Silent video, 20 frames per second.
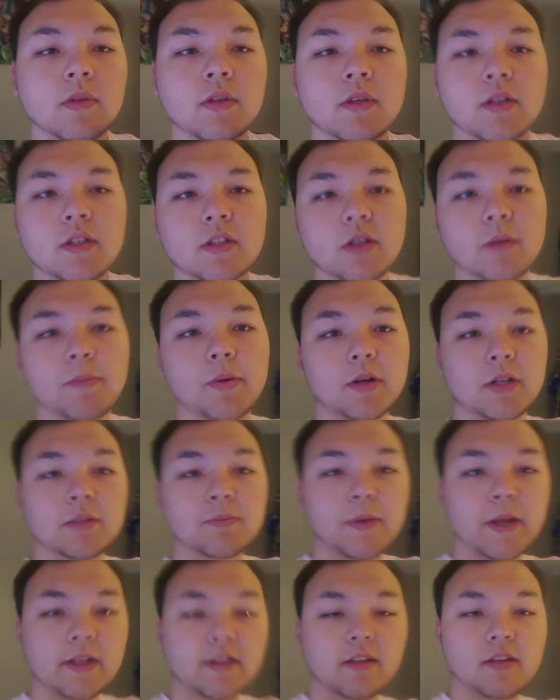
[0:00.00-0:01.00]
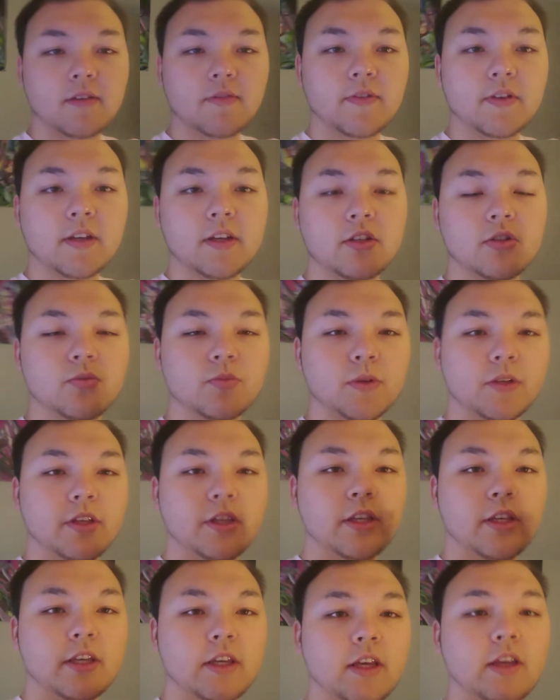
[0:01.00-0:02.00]
So perspective is
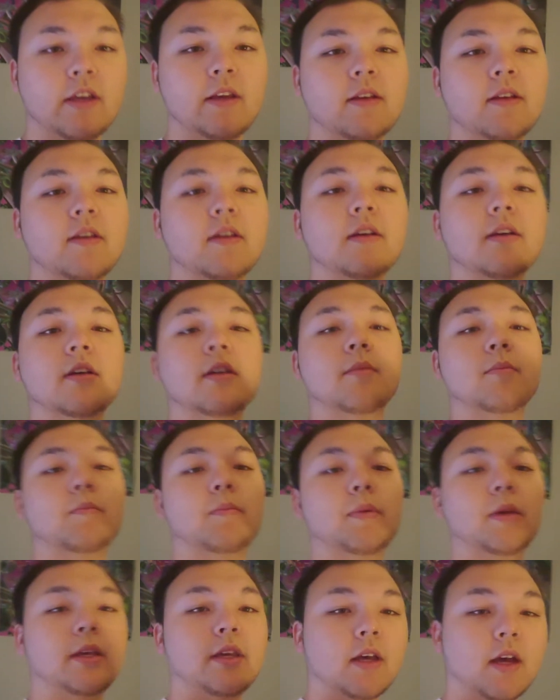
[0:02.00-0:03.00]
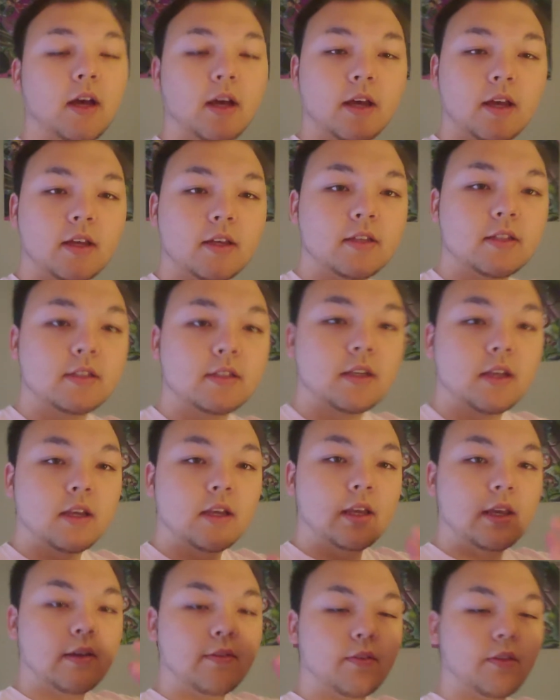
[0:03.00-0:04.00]
really key, because
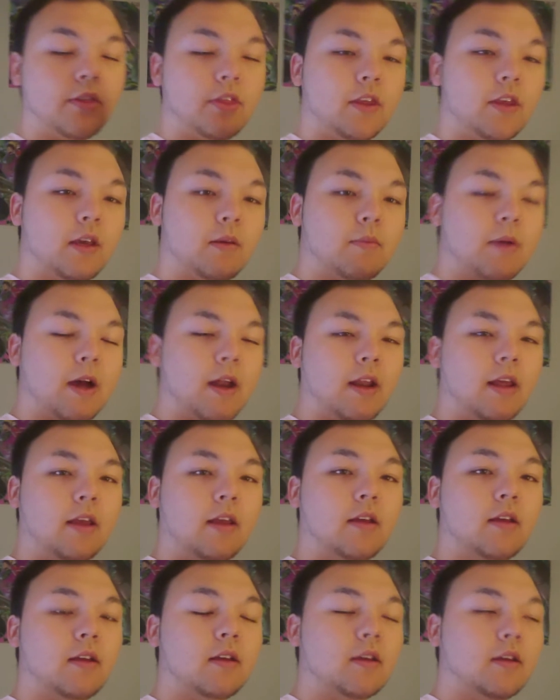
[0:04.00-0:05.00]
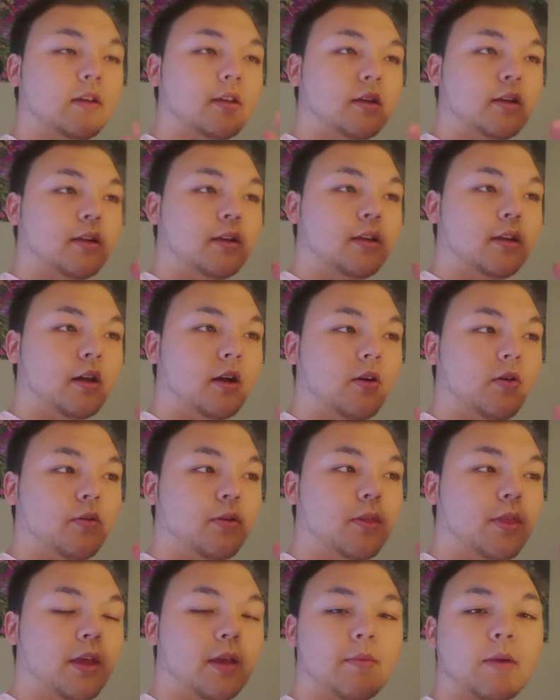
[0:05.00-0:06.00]
if you think about it,
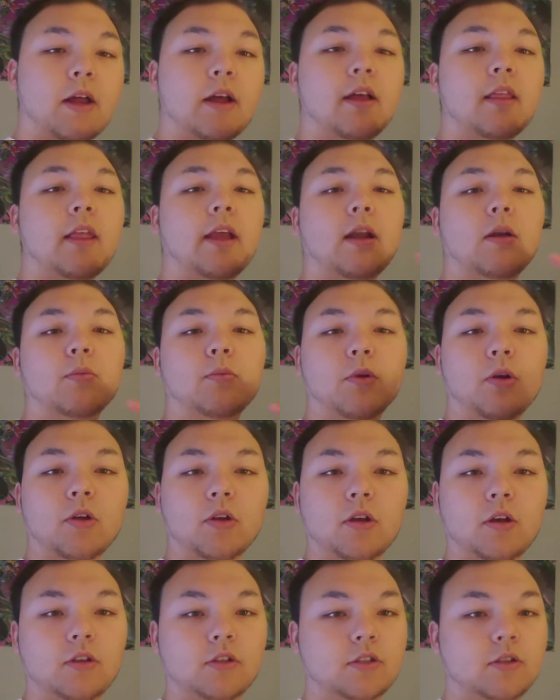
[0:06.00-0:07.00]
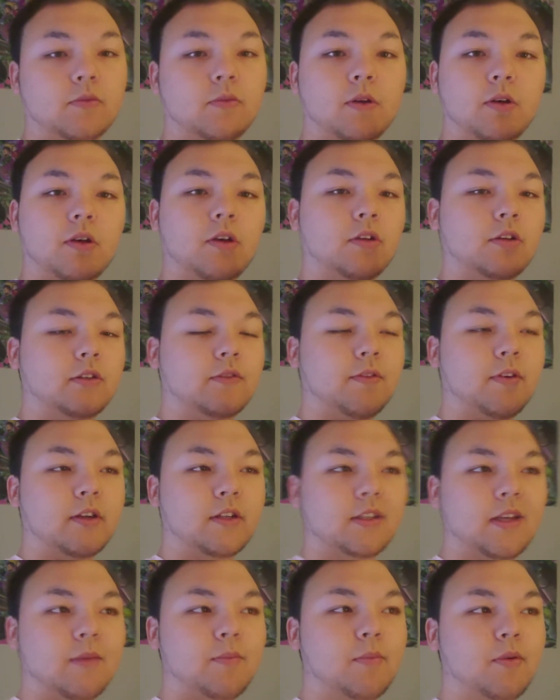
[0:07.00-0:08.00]
think about like a roller coaster. For
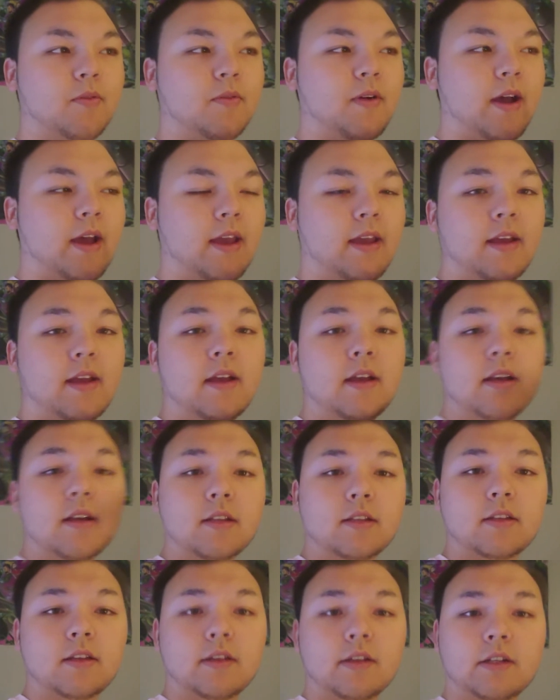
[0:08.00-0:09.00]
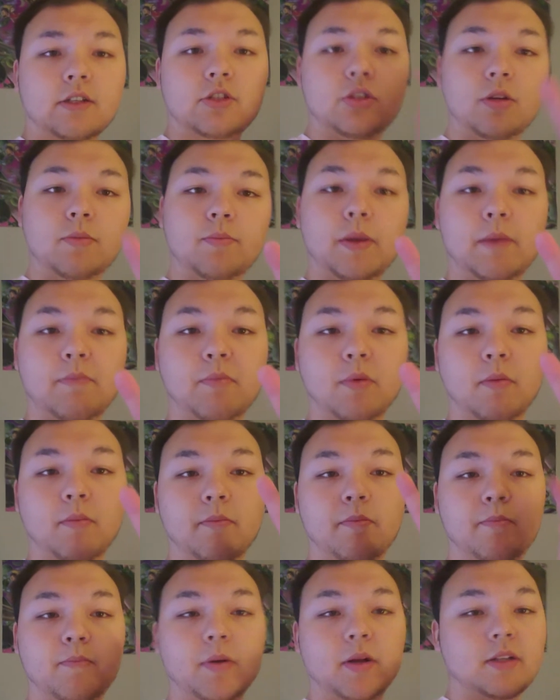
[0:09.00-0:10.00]
example, right? So there's two people.
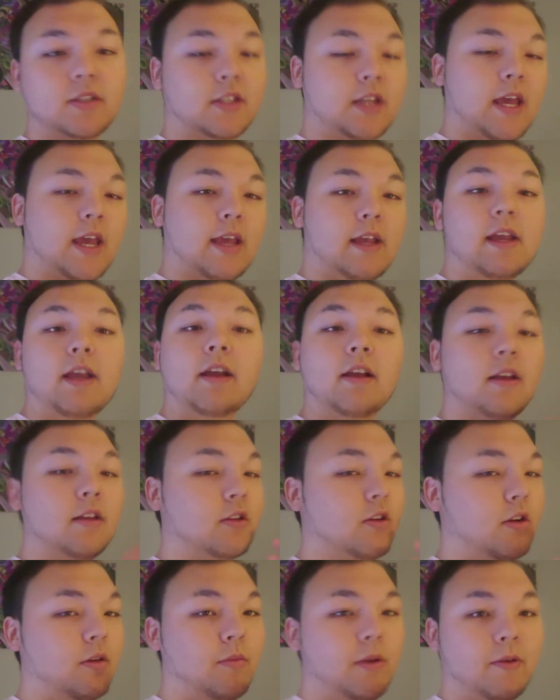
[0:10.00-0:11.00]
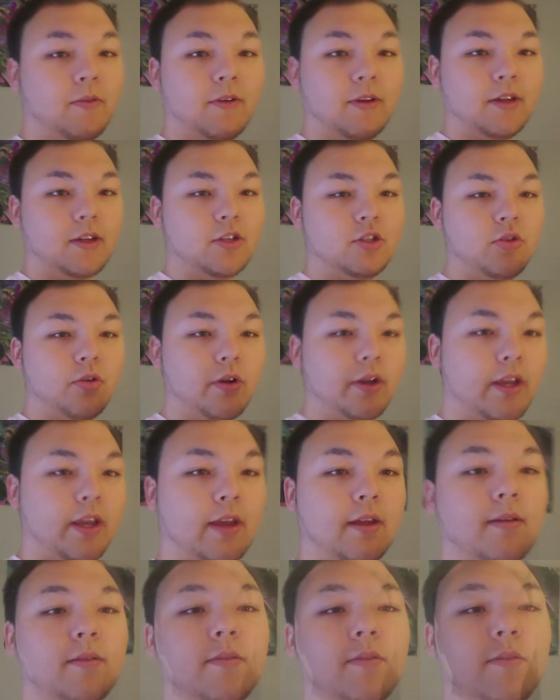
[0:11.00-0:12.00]
Person A is going to be really enjoying
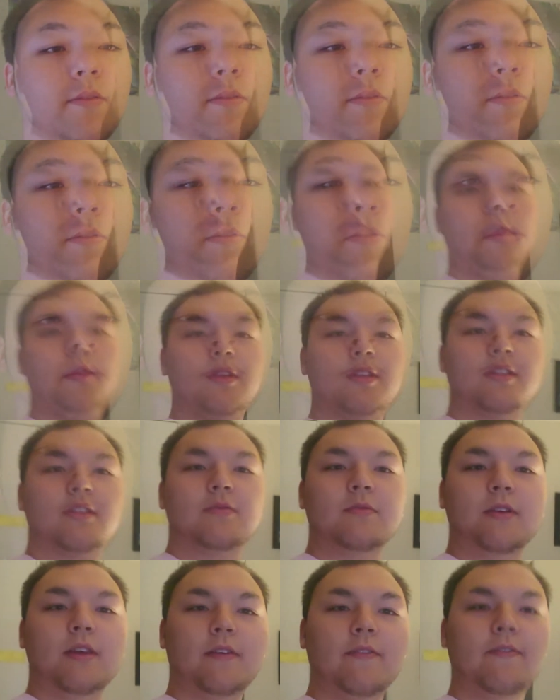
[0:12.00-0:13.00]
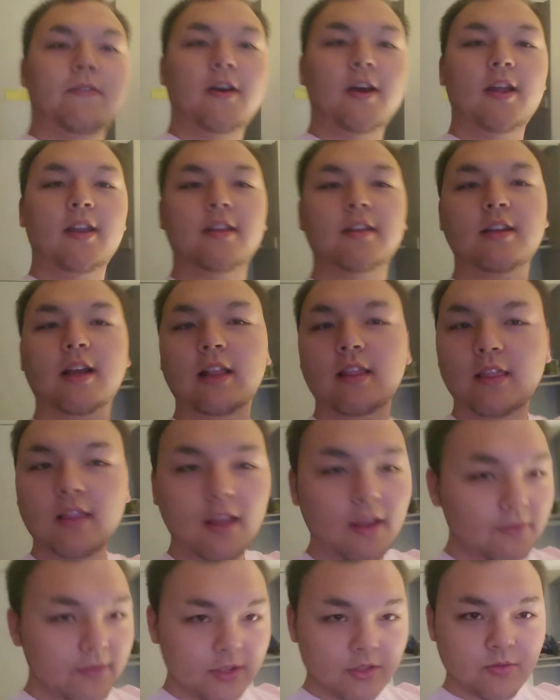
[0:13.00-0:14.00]
it. Ooh, this is really fun. I
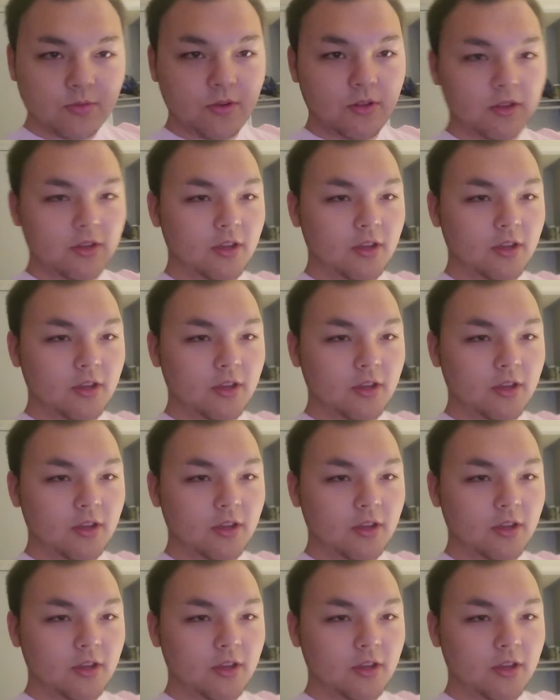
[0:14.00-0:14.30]
love this roller